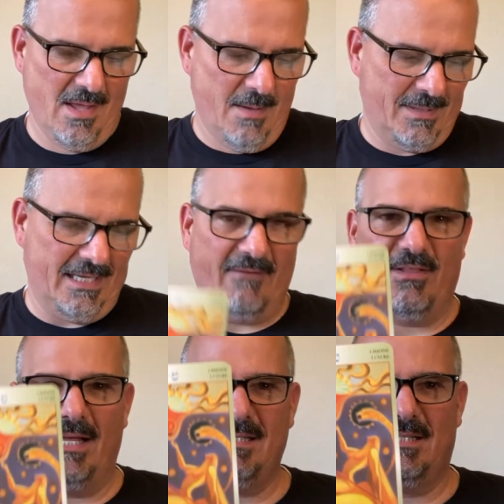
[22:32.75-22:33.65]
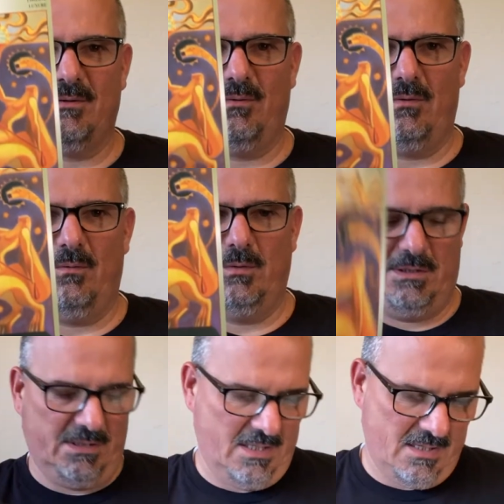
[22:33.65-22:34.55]
But they have Lust, which
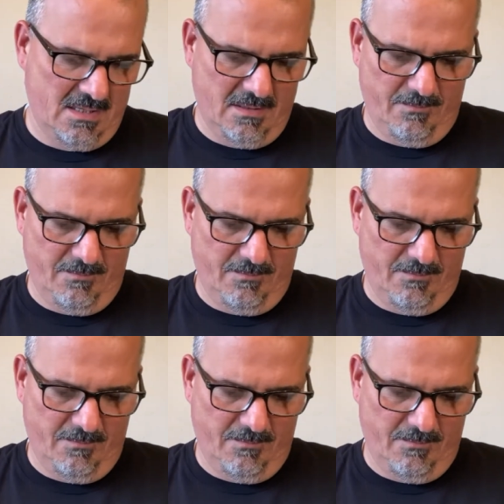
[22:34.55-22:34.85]
is good.